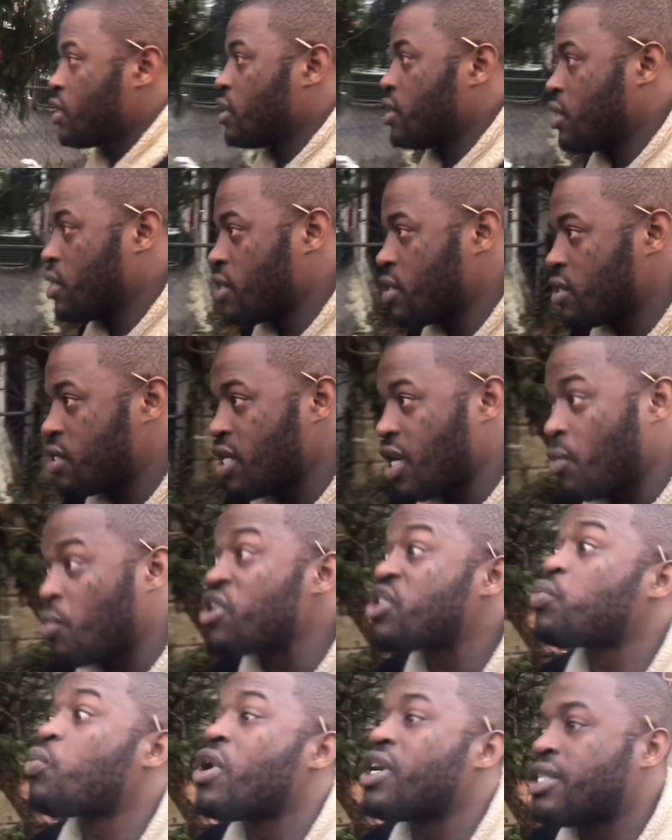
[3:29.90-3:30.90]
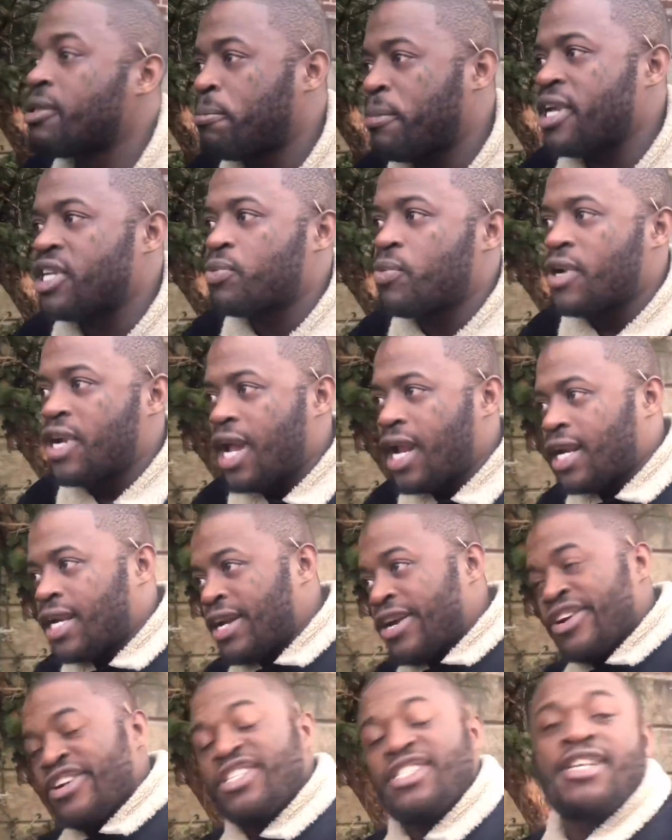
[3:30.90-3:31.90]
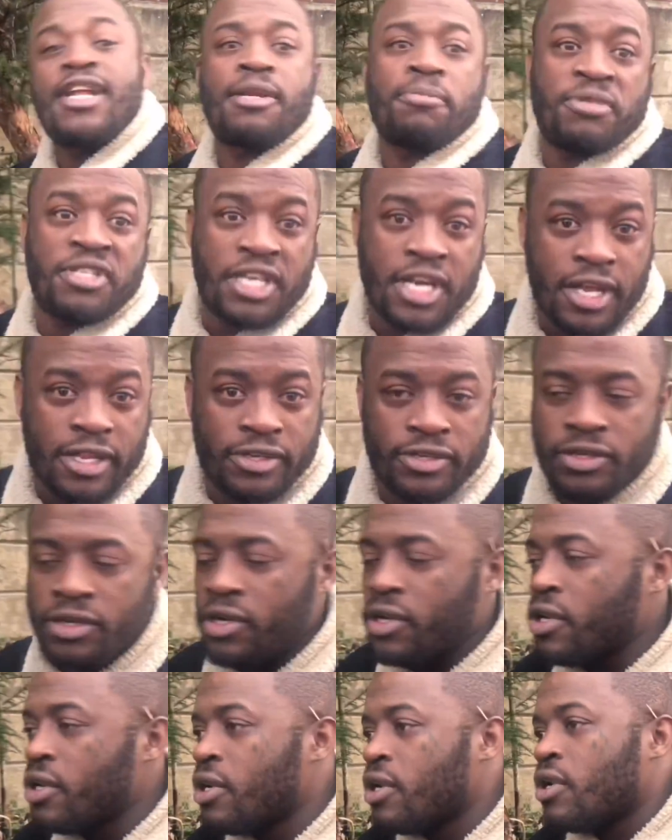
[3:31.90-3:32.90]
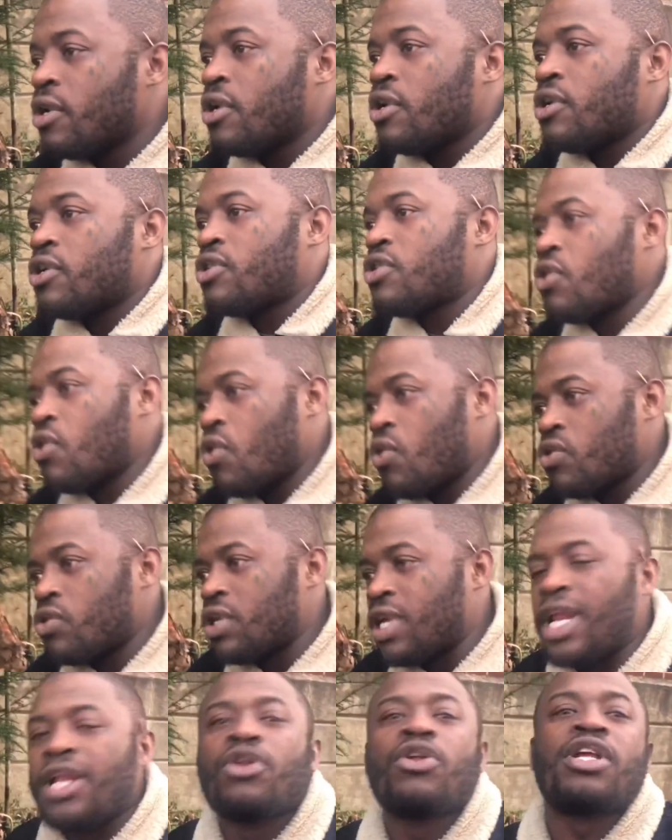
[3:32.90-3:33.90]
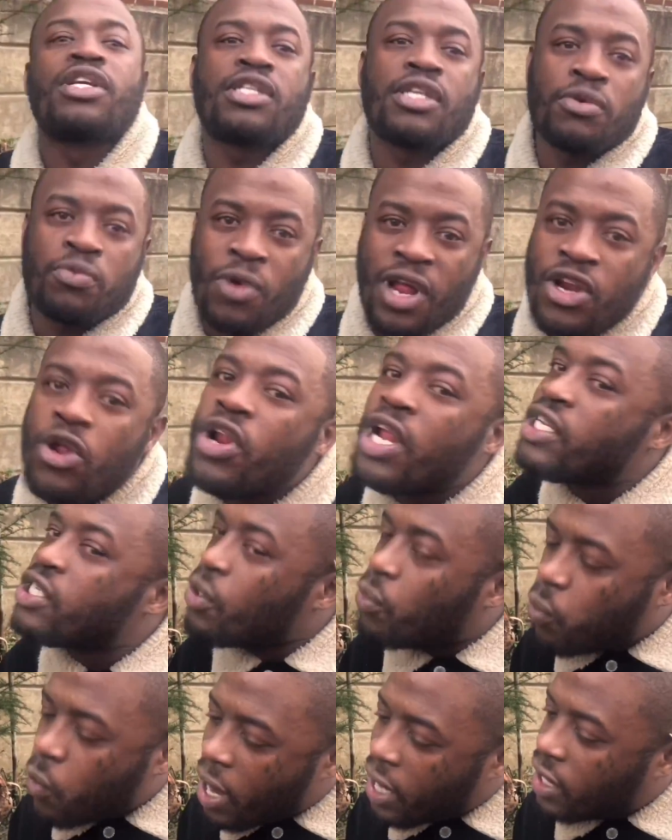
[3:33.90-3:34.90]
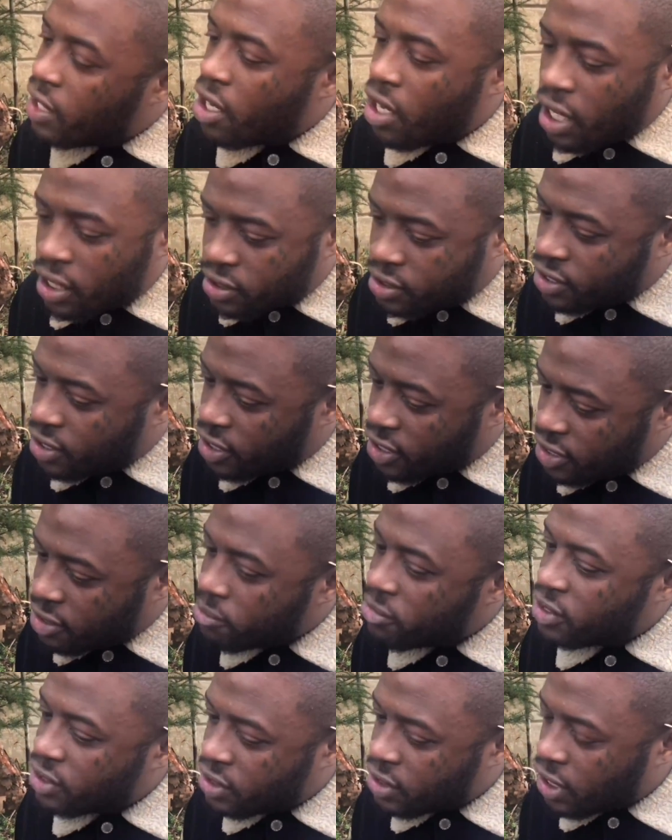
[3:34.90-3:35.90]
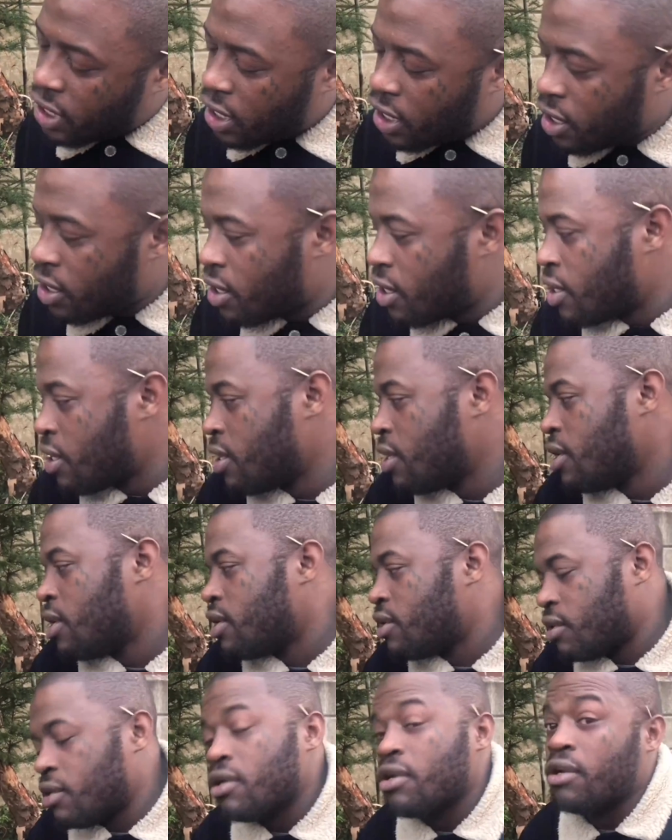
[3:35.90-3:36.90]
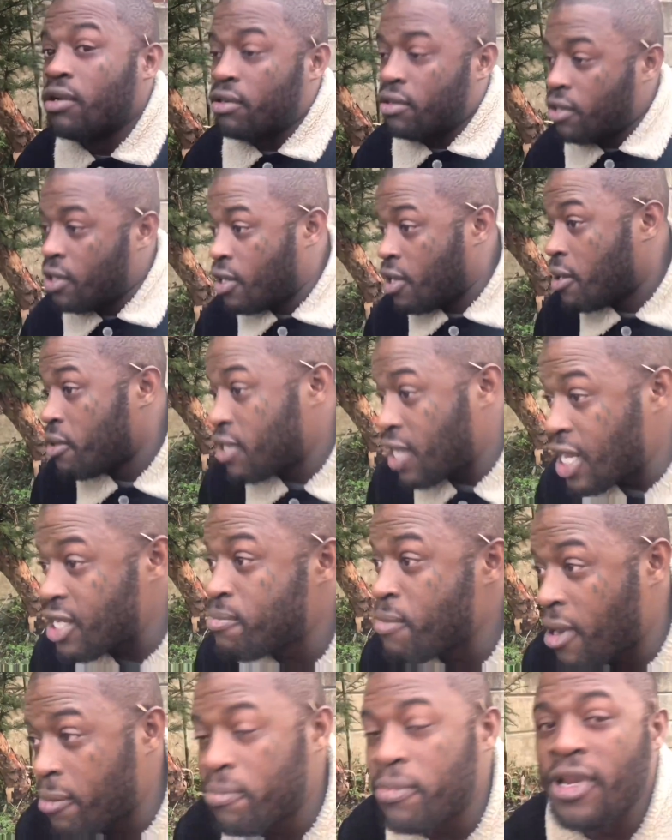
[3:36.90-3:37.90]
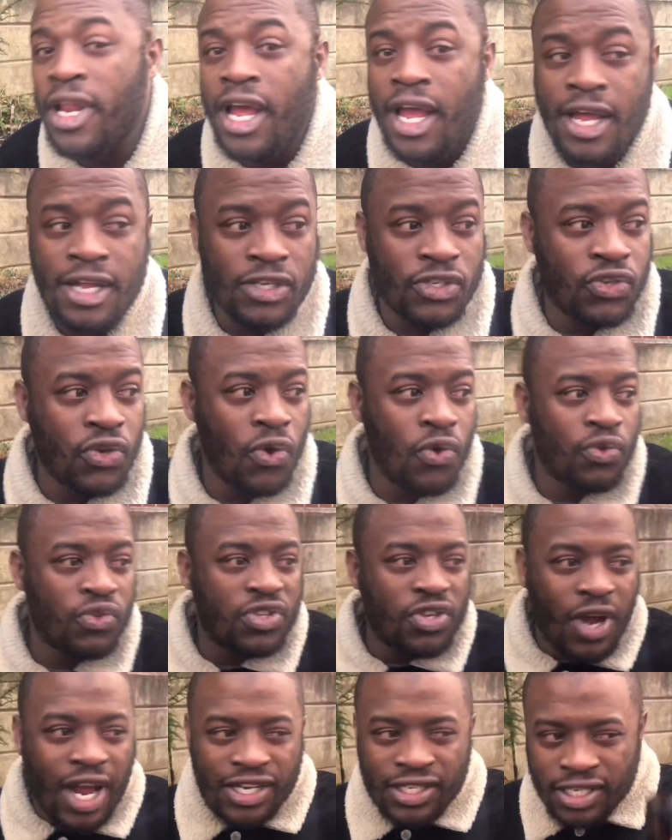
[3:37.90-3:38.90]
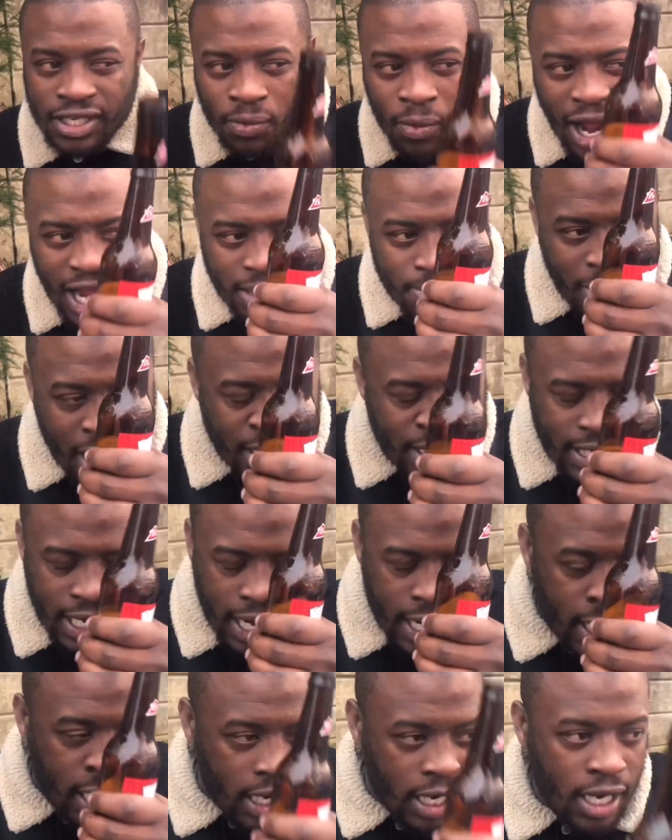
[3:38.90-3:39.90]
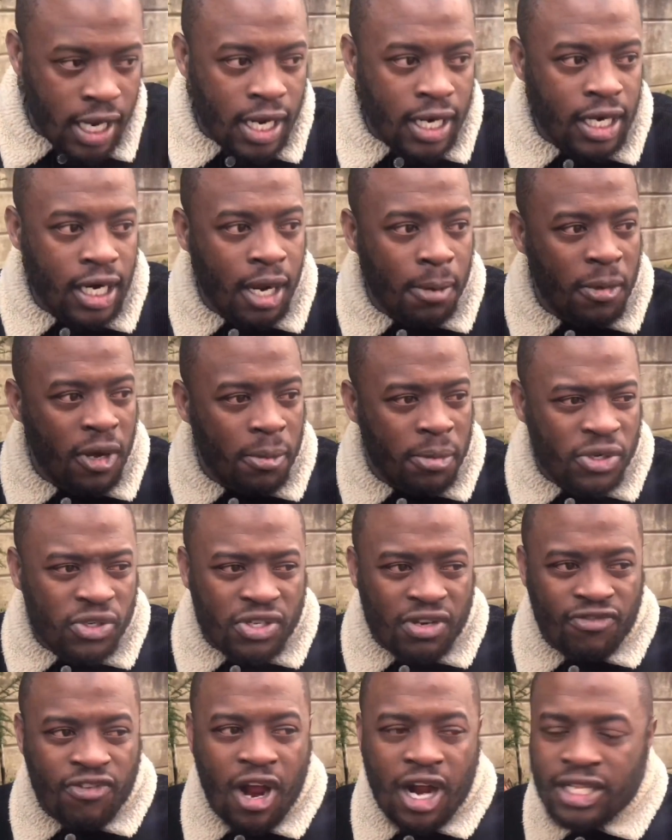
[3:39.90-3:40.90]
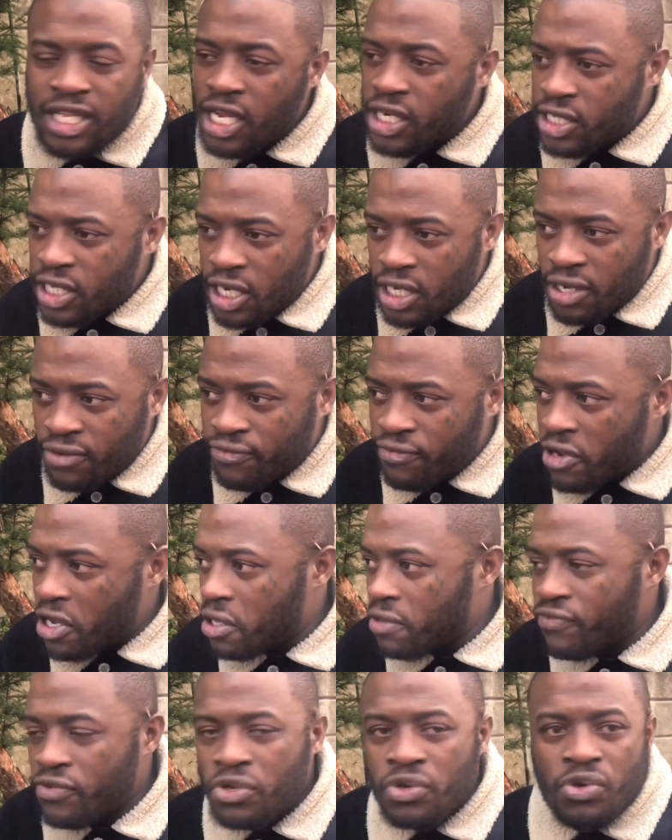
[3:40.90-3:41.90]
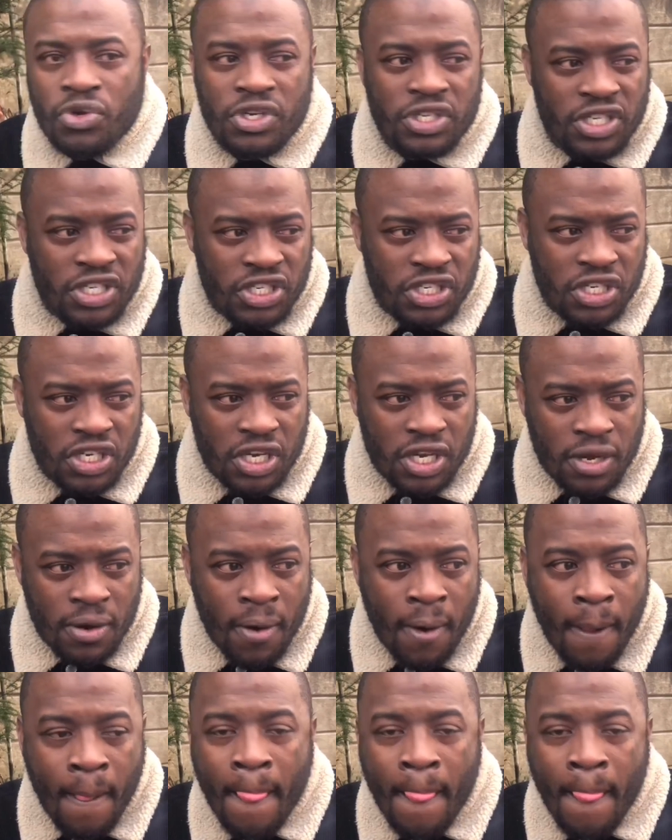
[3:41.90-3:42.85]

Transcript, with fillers: You dig what I'm saying? Which was the best one out of there, and it's not to be challenged. So I know that's your I know that's your way and all that stairs. I'm just saying. You know, that's my blood. So so I used to watch Montana come up. He used to rock that shit at the family reunions and shit.